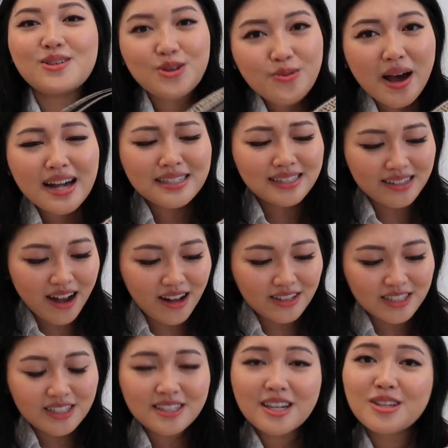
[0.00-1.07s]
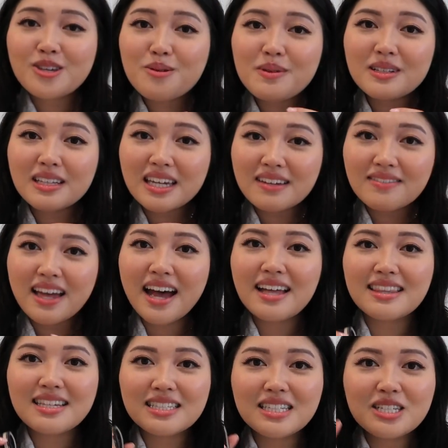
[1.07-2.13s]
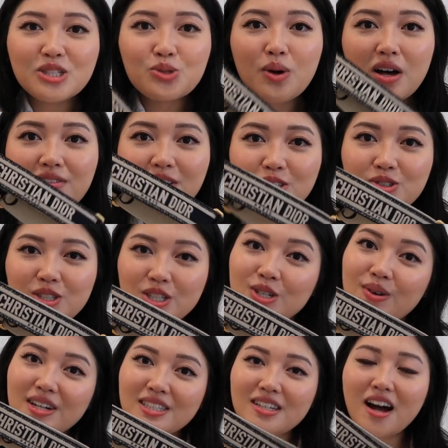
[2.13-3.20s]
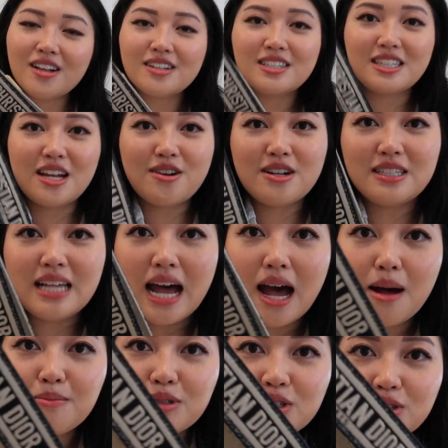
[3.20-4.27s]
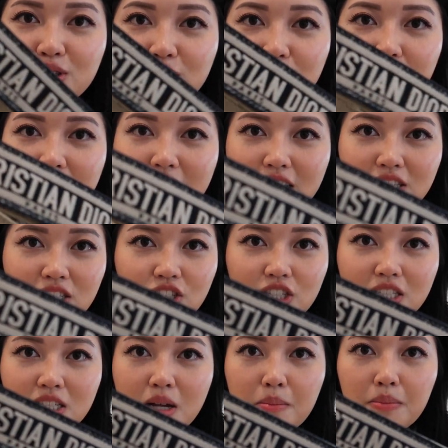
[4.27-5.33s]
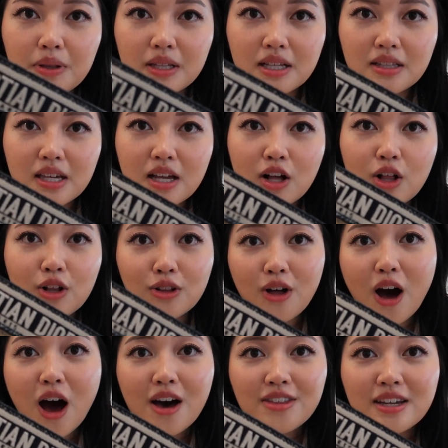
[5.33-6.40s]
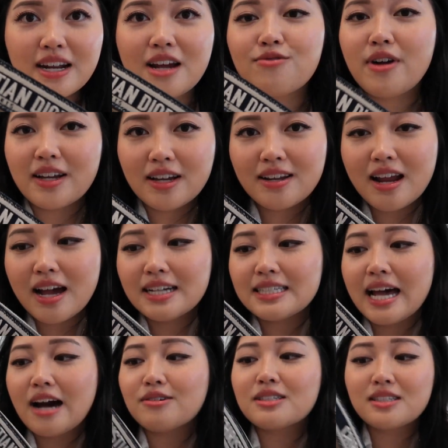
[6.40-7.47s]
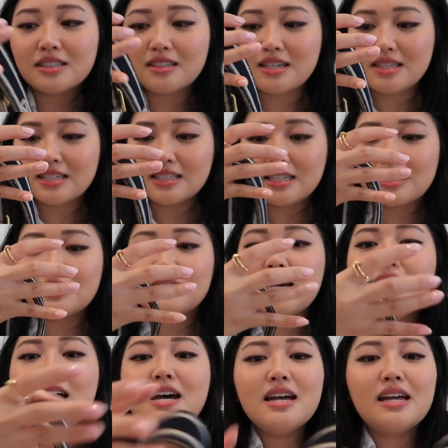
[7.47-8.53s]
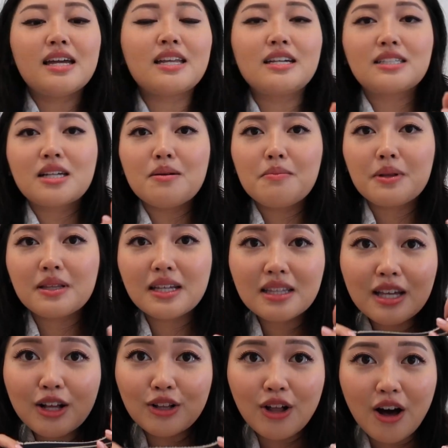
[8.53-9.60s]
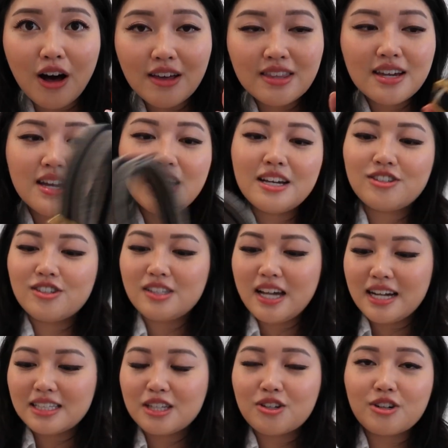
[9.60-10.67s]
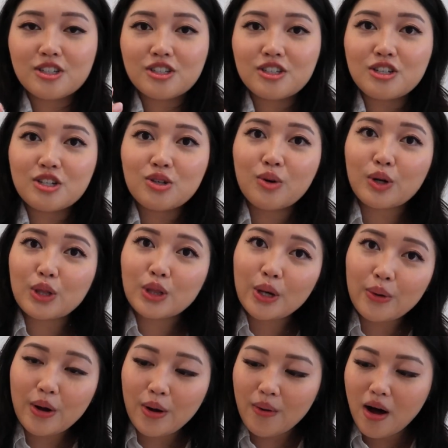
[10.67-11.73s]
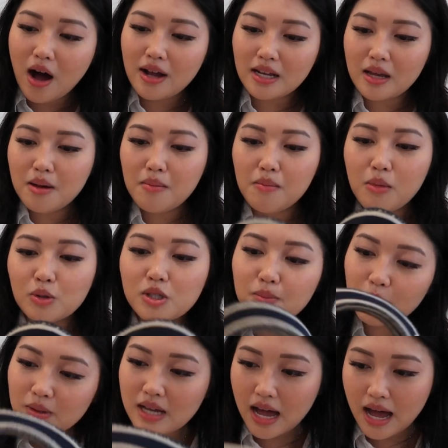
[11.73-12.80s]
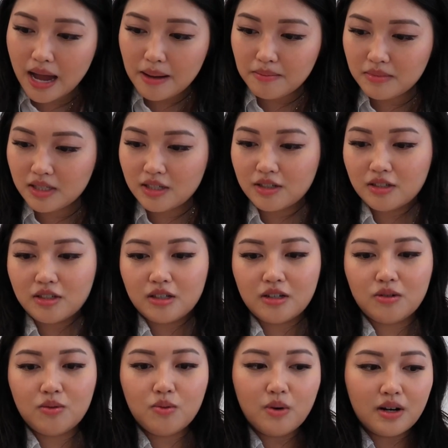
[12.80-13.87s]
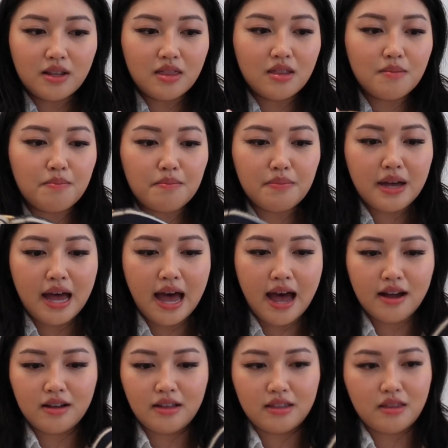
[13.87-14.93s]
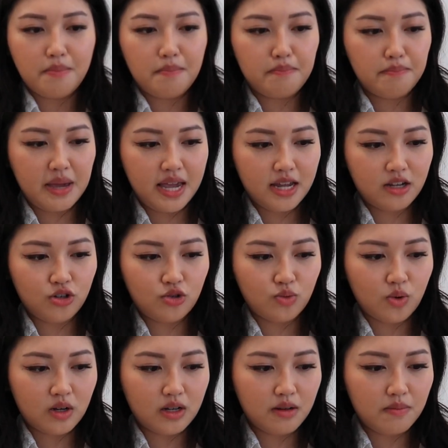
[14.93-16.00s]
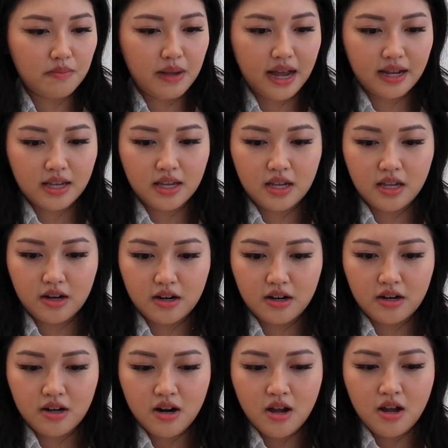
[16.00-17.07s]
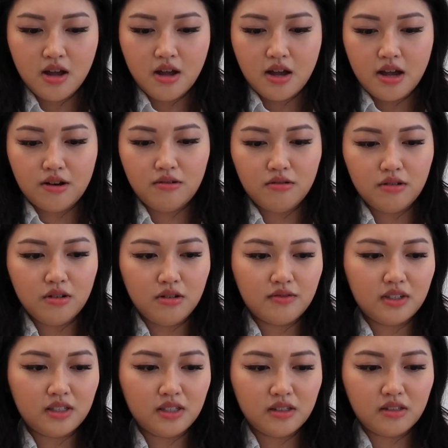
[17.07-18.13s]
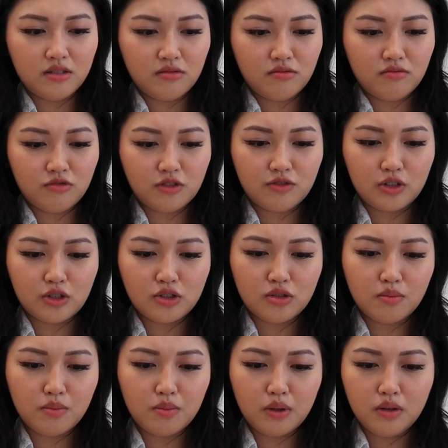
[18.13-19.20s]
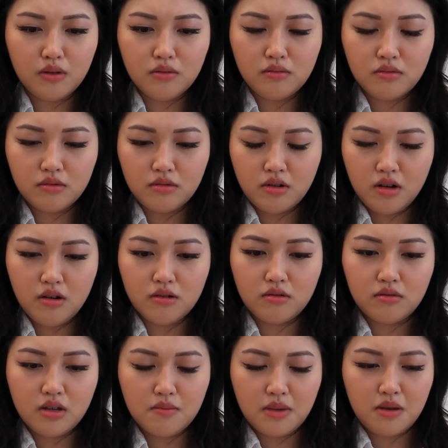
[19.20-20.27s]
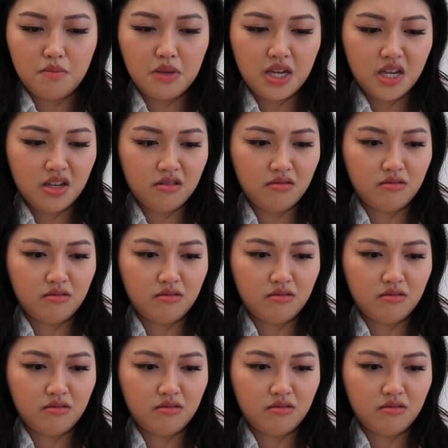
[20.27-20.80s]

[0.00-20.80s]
US dollars. Can you believe that? This is $1,200 US dollars. There is absolutely, it's just completely cloth, and I recognize how silly this is. It is completely cloth. It just has the Christian Dior logo on it multiple times. There's, you know, one in the back, like the beige one back here. I don't know if this is reversible. Oh, it might be.